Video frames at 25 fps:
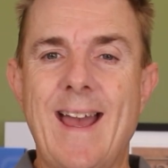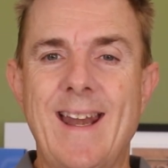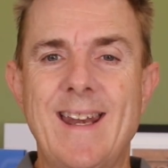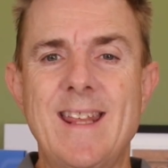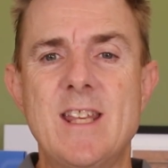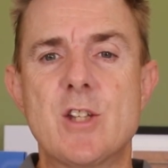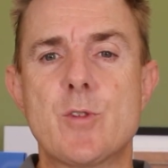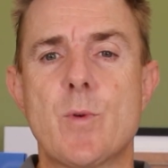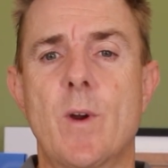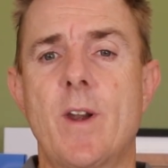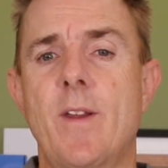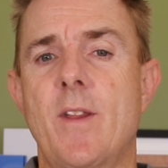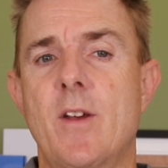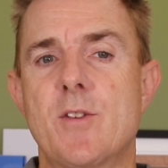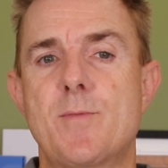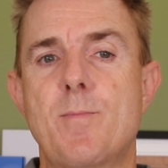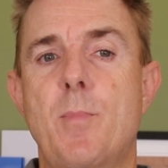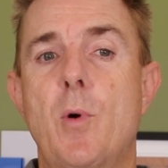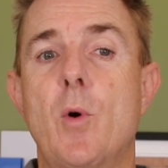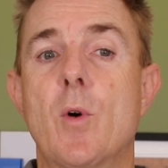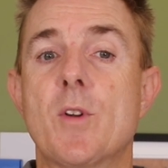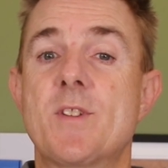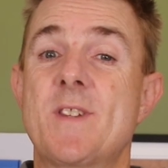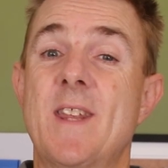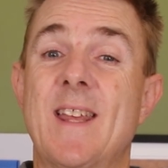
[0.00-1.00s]
And each one of those
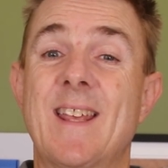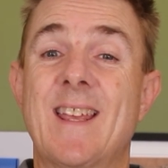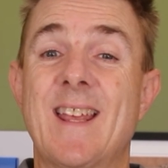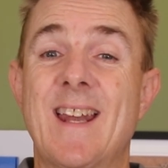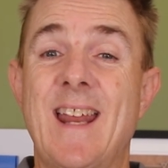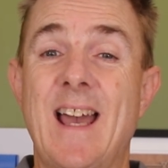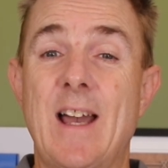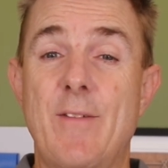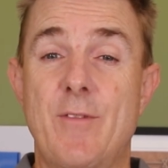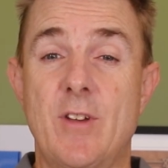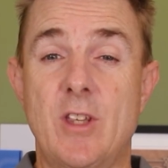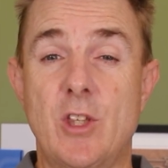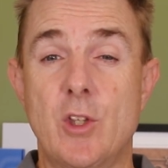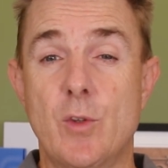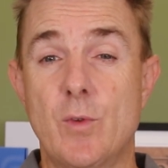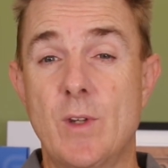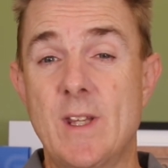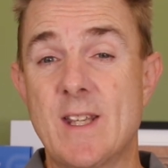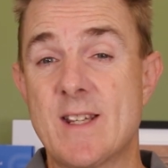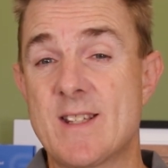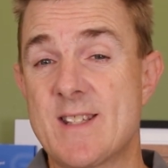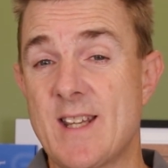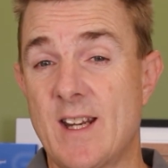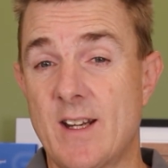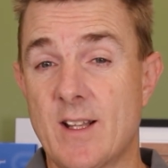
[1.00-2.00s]
ports then can have a
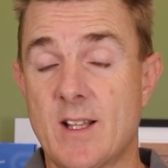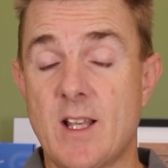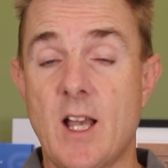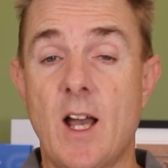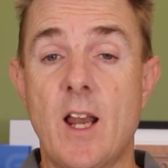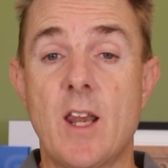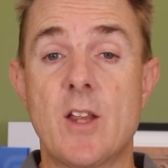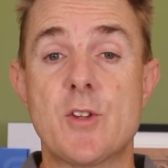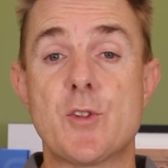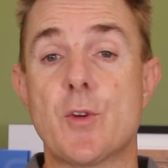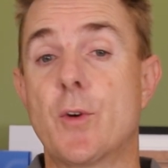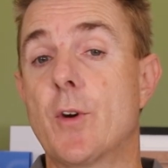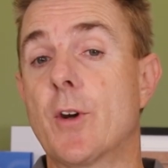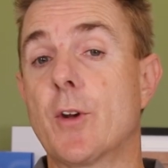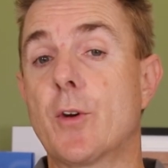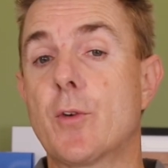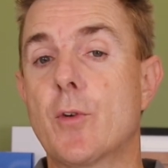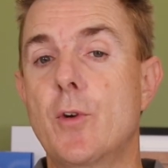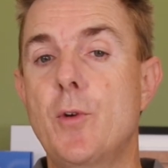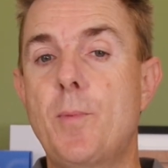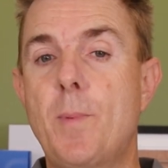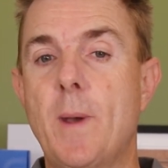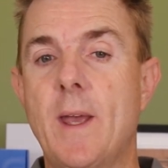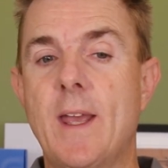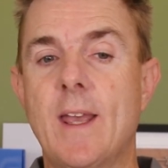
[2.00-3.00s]
unique set of colors or a
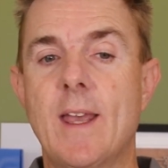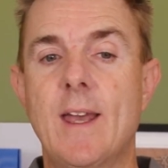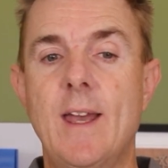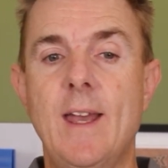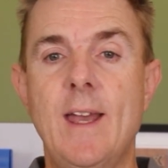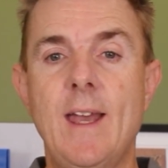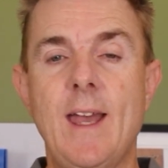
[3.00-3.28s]
grouping.